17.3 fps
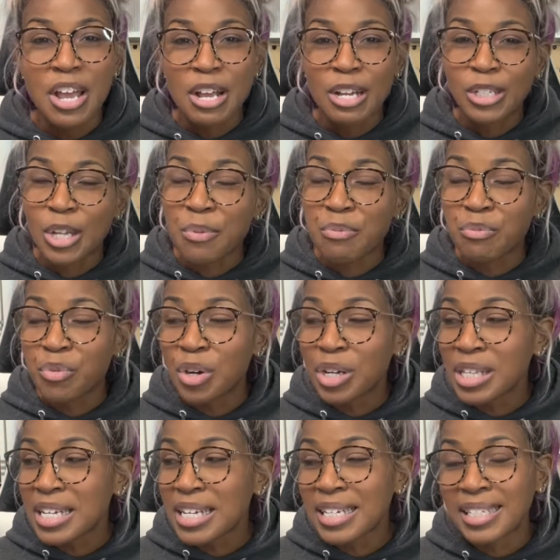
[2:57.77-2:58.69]
So I'm
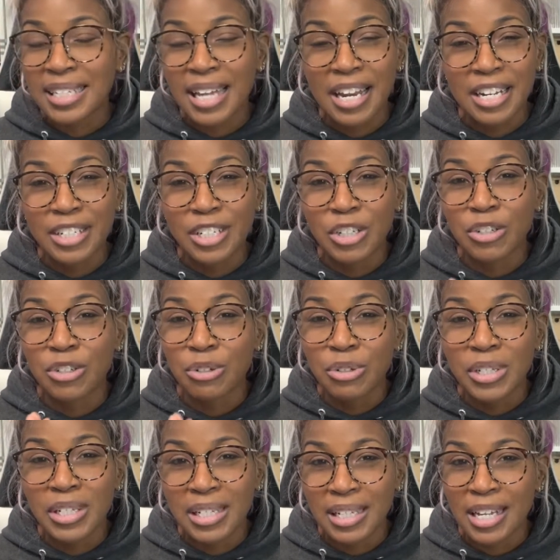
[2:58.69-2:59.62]
really excited to
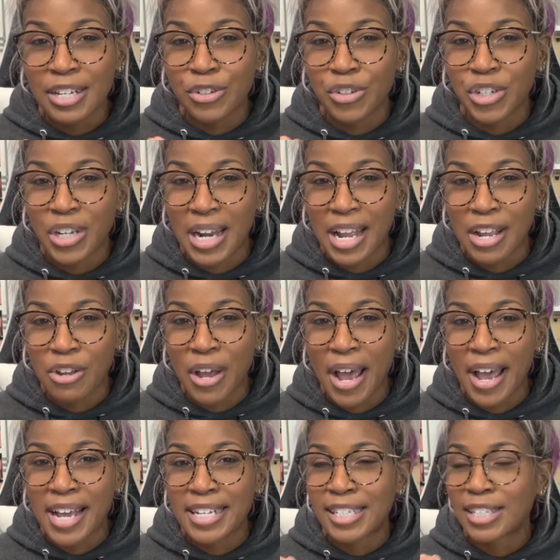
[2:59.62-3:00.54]
use this laser today, you
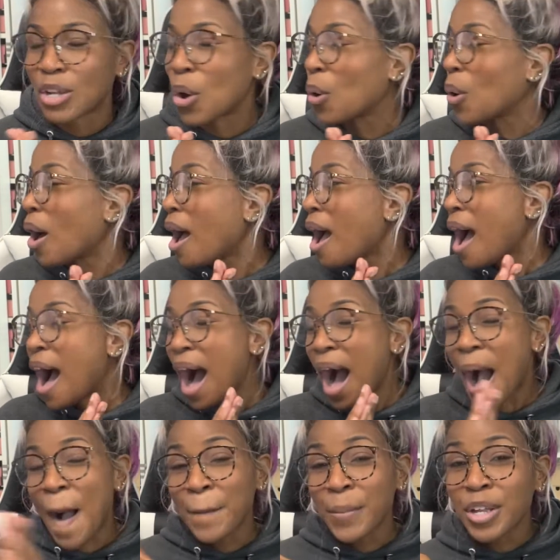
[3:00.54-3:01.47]
guys. So
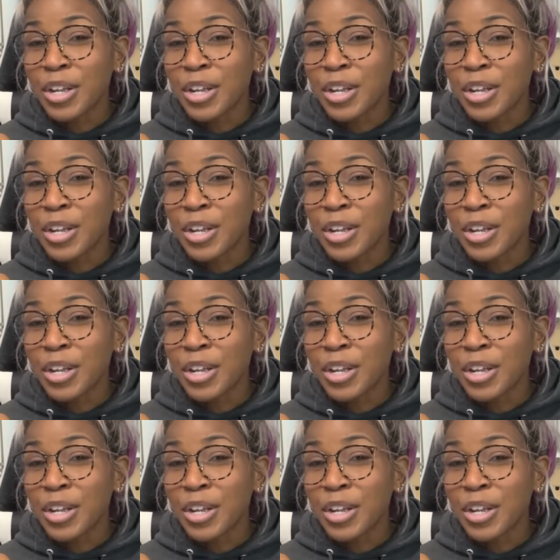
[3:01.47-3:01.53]
I'm going